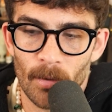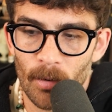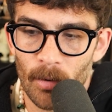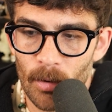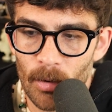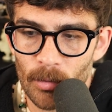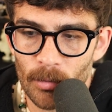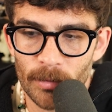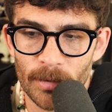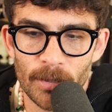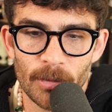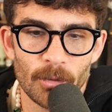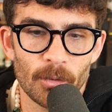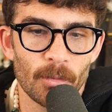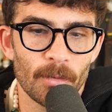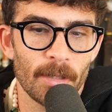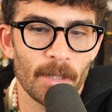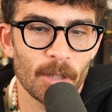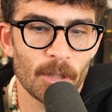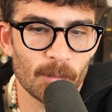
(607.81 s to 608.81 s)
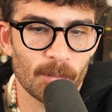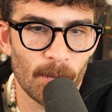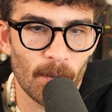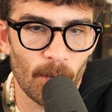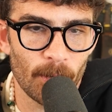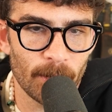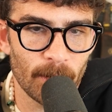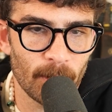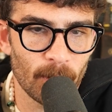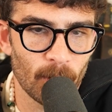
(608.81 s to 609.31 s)
only to
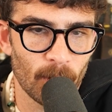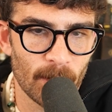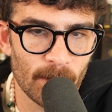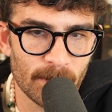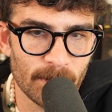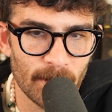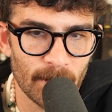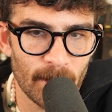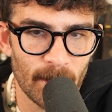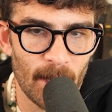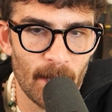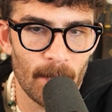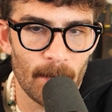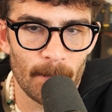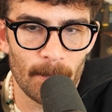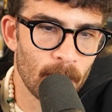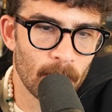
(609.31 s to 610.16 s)
explode it once again.